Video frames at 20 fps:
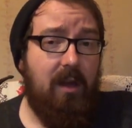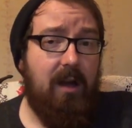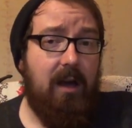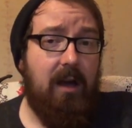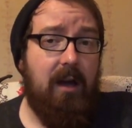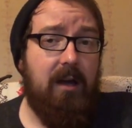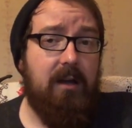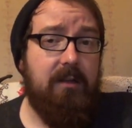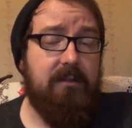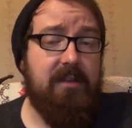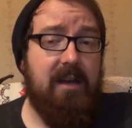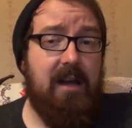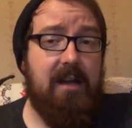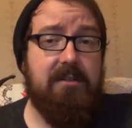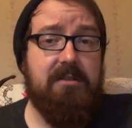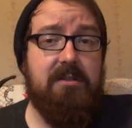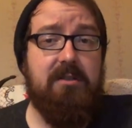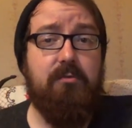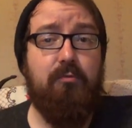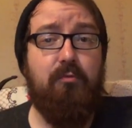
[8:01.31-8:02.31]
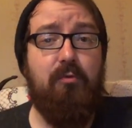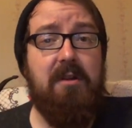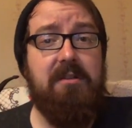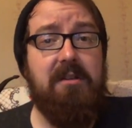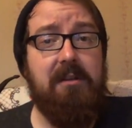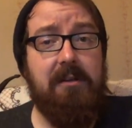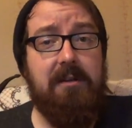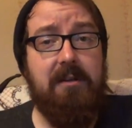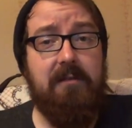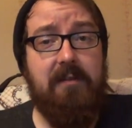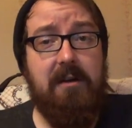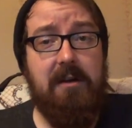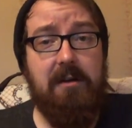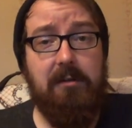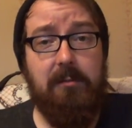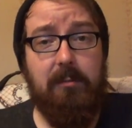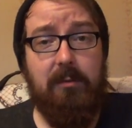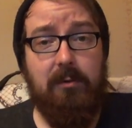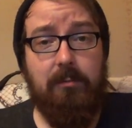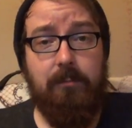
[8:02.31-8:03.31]
And as it's readily
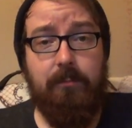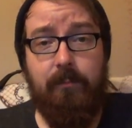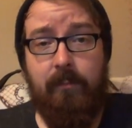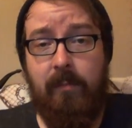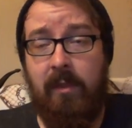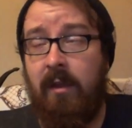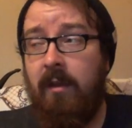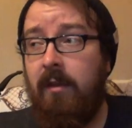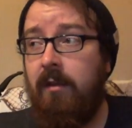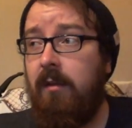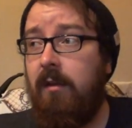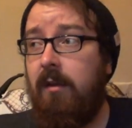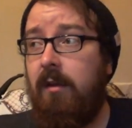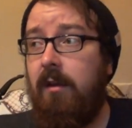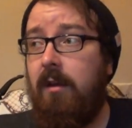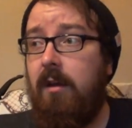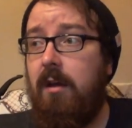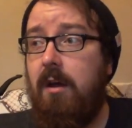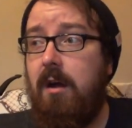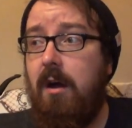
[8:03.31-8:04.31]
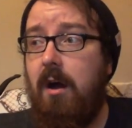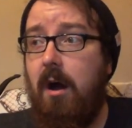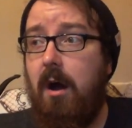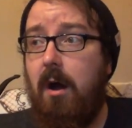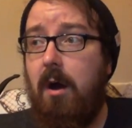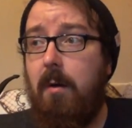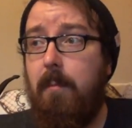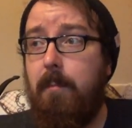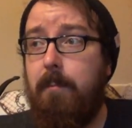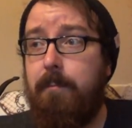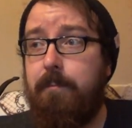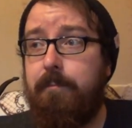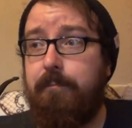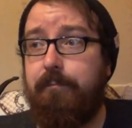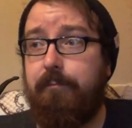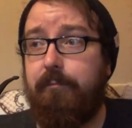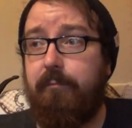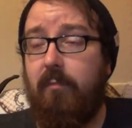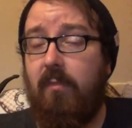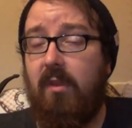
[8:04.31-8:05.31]
available, um,
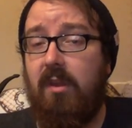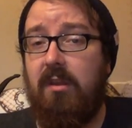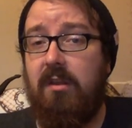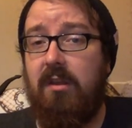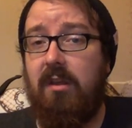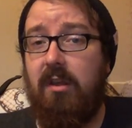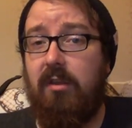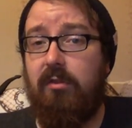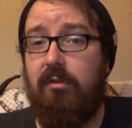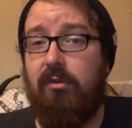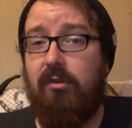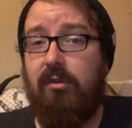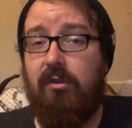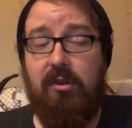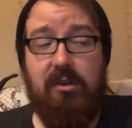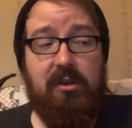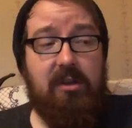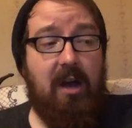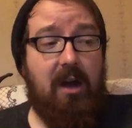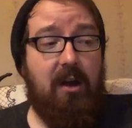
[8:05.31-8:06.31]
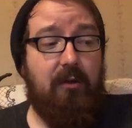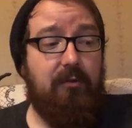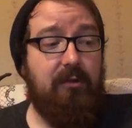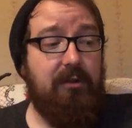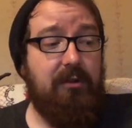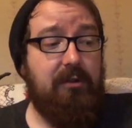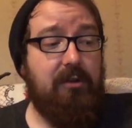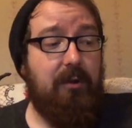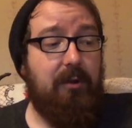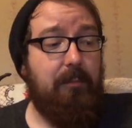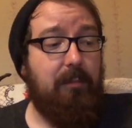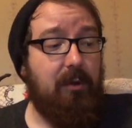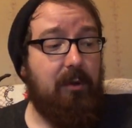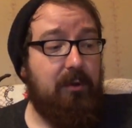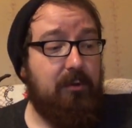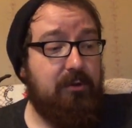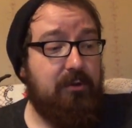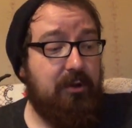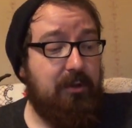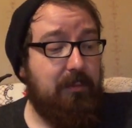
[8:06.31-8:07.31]
you can't really
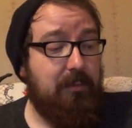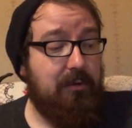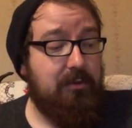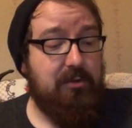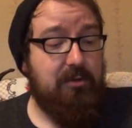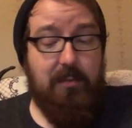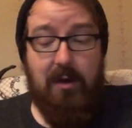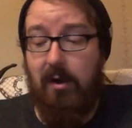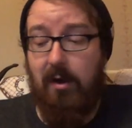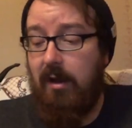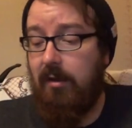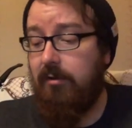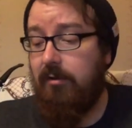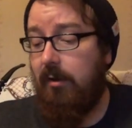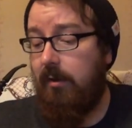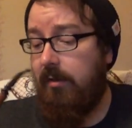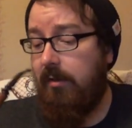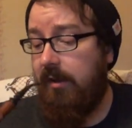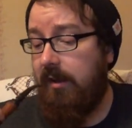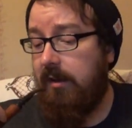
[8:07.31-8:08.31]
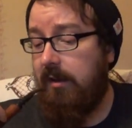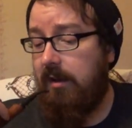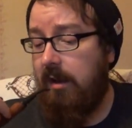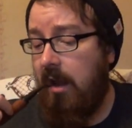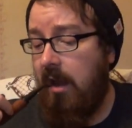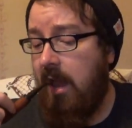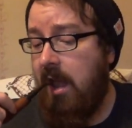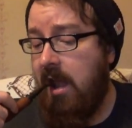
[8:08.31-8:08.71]
complain too much about it, I don't think.